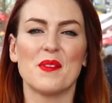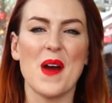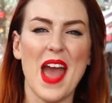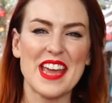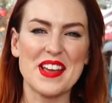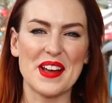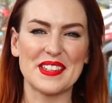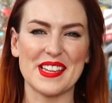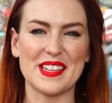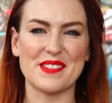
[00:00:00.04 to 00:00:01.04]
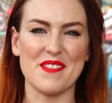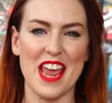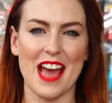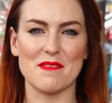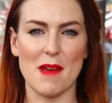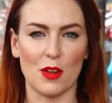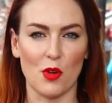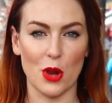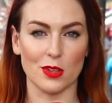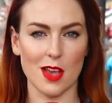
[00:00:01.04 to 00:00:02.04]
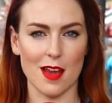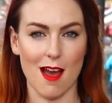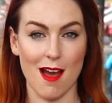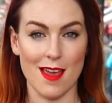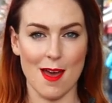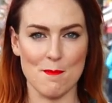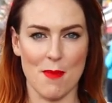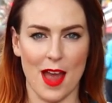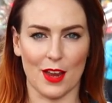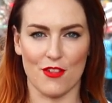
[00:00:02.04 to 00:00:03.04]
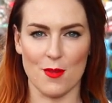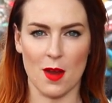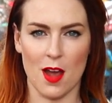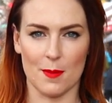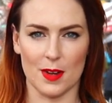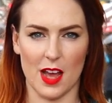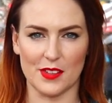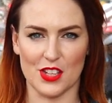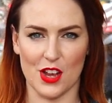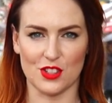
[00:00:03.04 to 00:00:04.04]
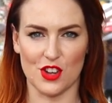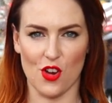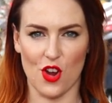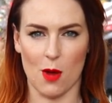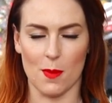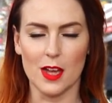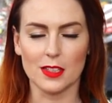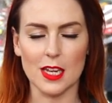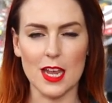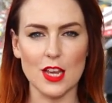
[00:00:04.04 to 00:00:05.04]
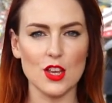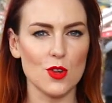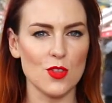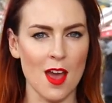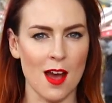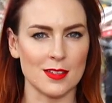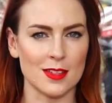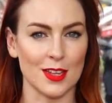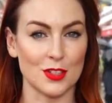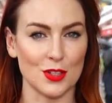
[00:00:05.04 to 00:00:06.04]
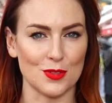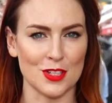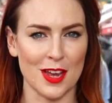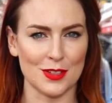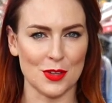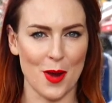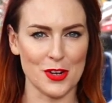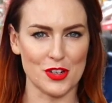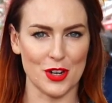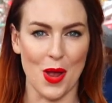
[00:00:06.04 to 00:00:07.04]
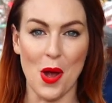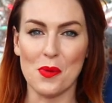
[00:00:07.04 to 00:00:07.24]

Well, oh, hey guys, it's me, Annabella Rose, and I am back from KamaLifestyles.com to get you the answer to today's question,